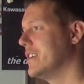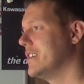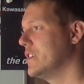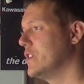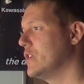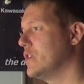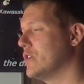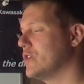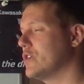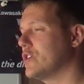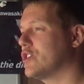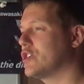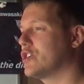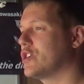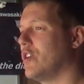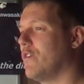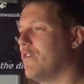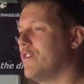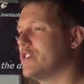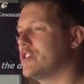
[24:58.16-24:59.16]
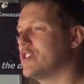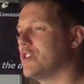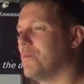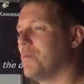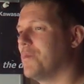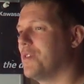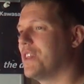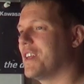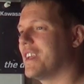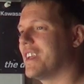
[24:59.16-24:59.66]
You don't discover
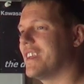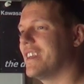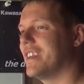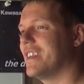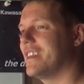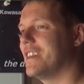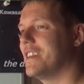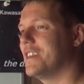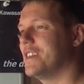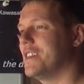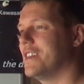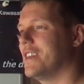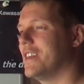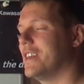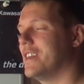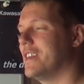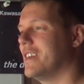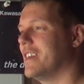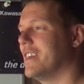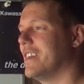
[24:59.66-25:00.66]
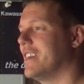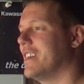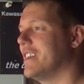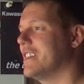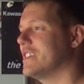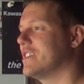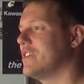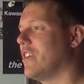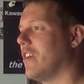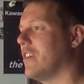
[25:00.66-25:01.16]
something
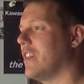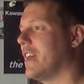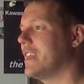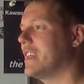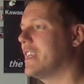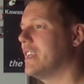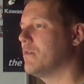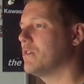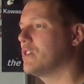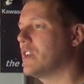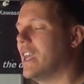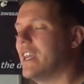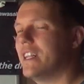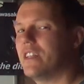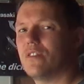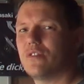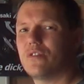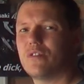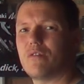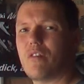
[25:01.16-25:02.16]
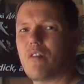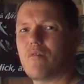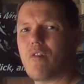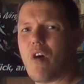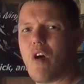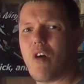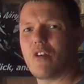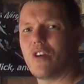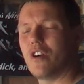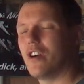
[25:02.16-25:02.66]
it's not like it was hidden under a
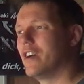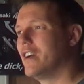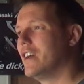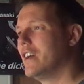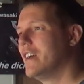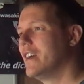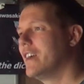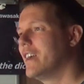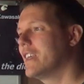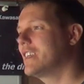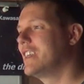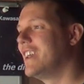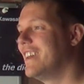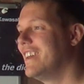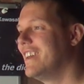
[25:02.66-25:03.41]
rock. It's,